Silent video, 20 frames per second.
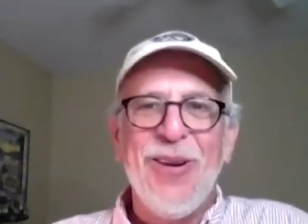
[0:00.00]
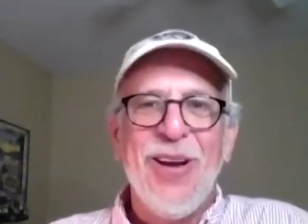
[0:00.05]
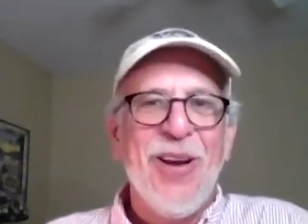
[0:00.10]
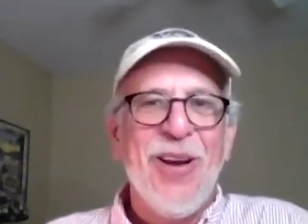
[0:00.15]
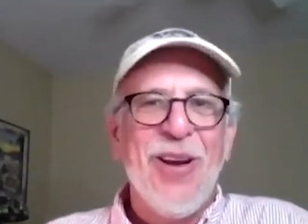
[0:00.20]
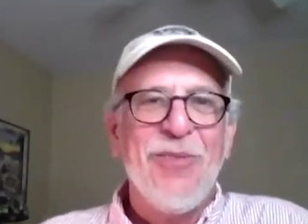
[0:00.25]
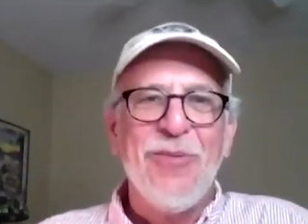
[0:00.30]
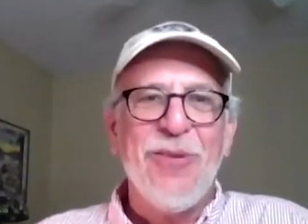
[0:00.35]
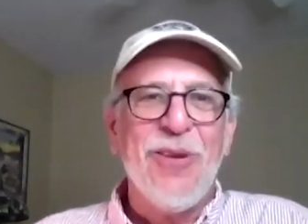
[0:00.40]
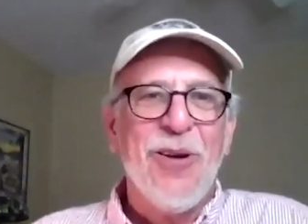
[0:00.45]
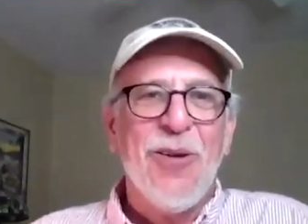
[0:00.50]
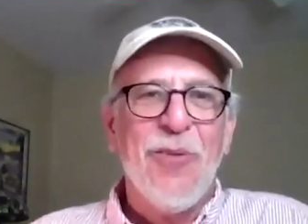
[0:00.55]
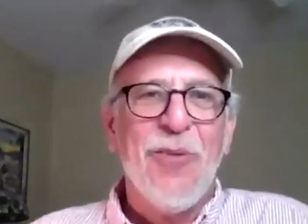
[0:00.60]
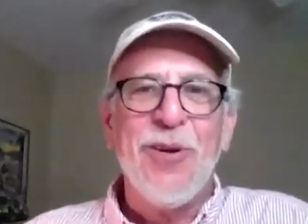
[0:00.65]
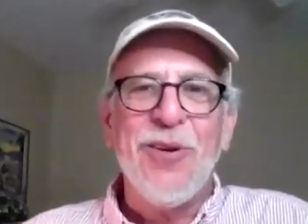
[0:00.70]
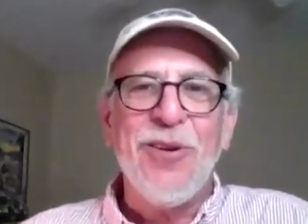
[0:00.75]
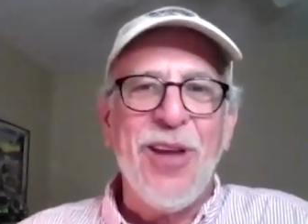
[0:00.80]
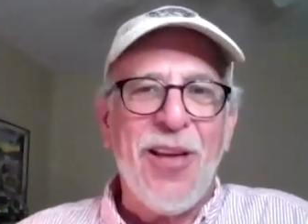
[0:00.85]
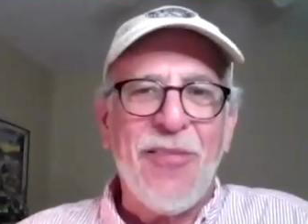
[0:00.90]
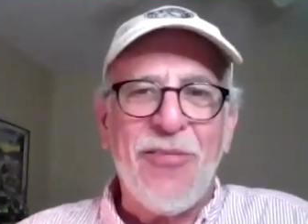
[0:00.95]
who, who
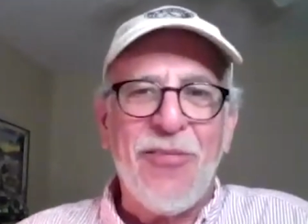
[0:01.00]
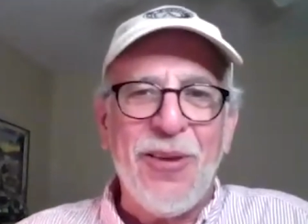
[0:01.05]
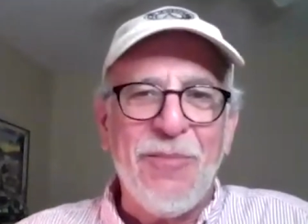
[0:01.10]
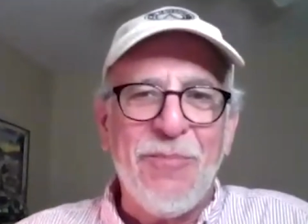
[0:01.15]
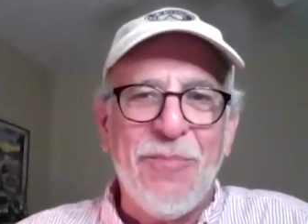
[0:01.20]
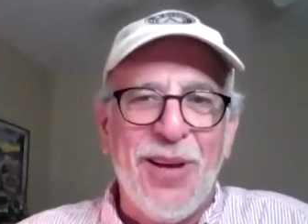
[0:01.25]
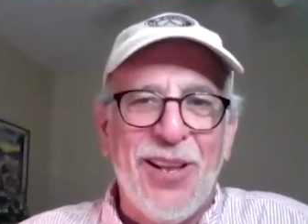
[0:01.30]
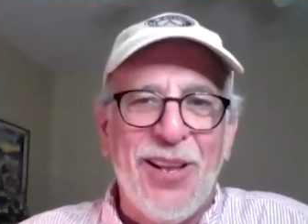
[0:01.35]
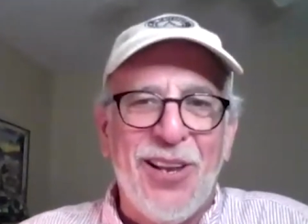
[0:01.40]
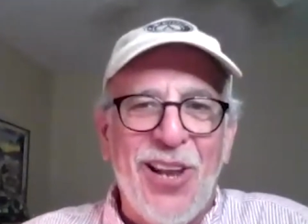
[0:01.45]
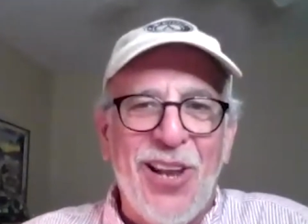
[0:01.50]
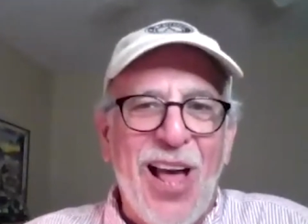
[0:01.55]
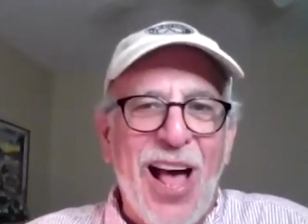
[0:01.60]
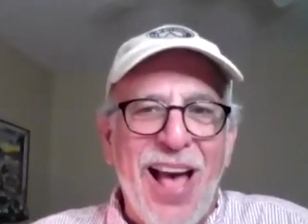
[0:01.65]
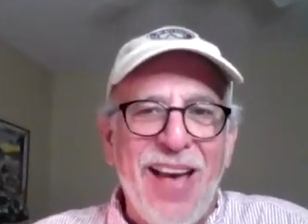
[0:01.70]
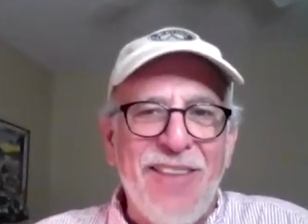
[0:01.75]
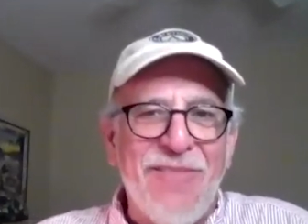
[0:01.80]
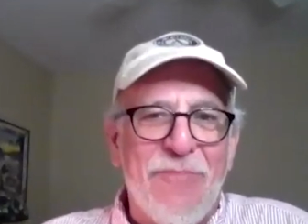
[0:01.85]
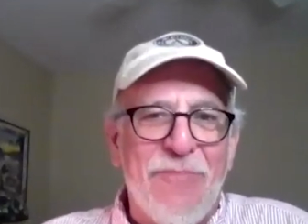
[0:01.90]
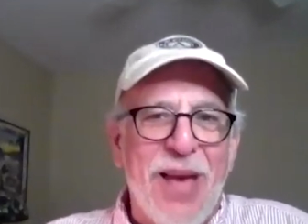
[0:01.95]
were nothing but
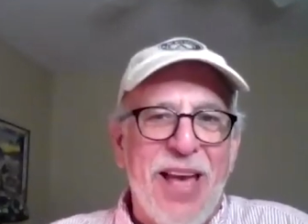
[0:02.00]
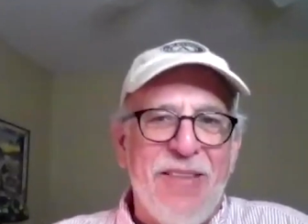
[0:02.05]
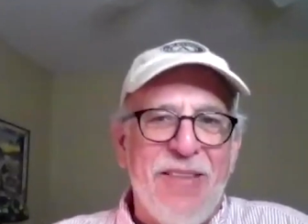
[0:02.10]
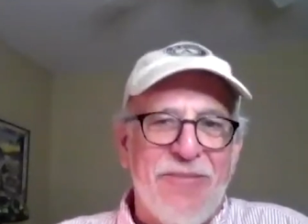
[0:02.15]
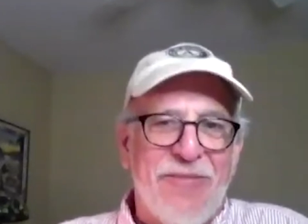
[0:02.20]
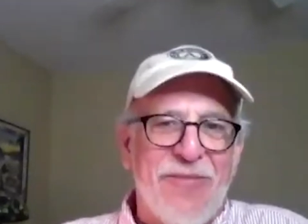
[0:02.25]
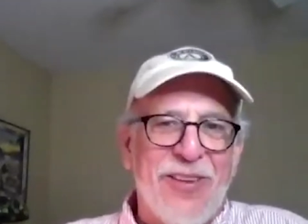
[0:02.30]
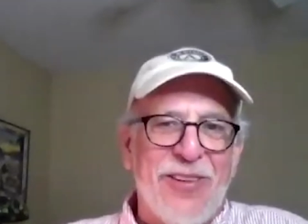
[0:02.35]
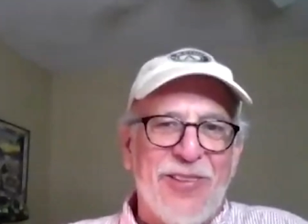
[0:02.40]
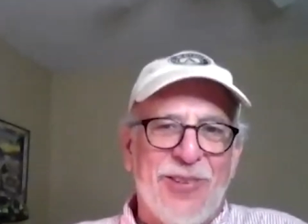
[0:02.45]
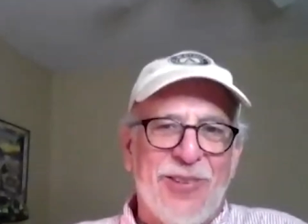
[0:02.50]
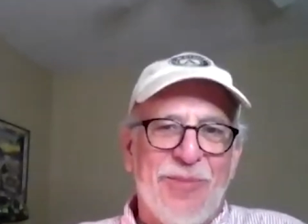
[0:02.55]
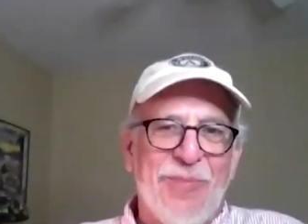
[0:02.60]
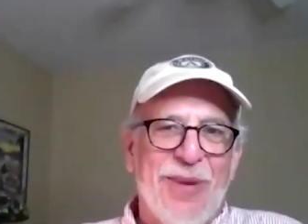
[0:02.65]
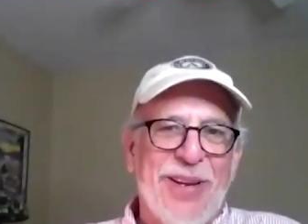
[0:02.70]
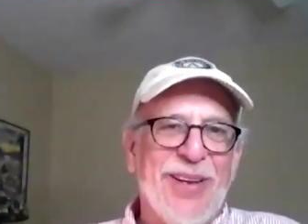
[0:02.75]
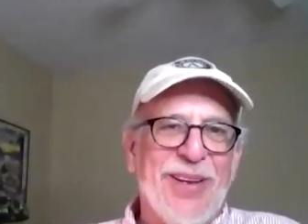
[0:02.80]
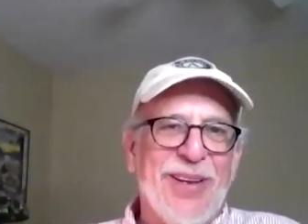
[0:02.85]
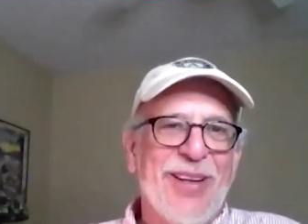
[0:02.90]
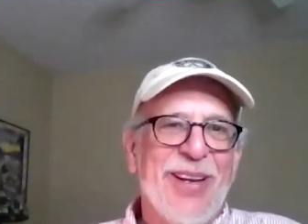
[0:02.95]
live bait
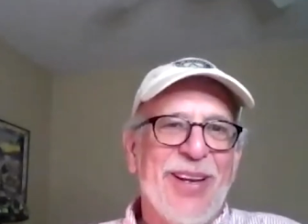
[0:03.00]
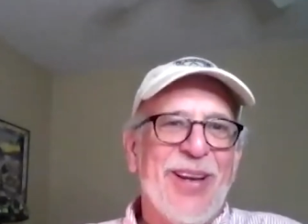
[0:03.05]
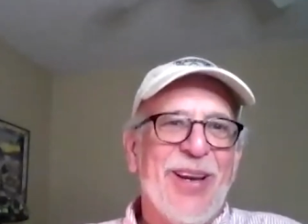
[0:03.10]
fishermen.